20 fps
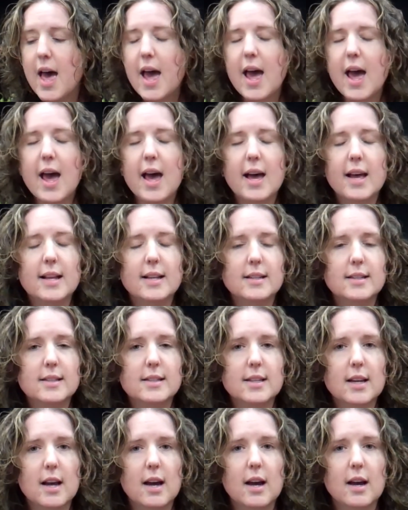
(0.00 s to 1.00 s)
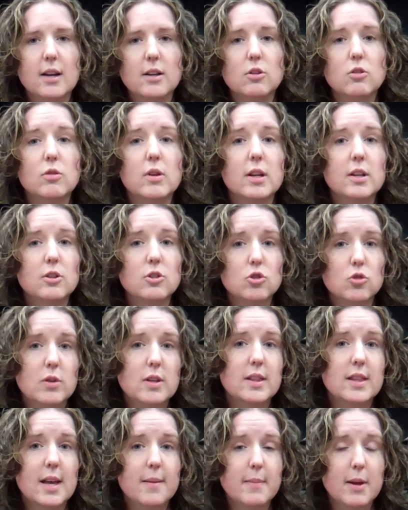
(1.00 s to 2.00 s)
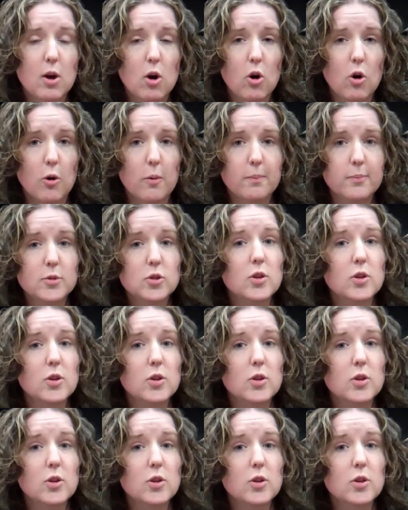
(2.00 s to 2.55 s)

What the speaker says: and you can treat them at home.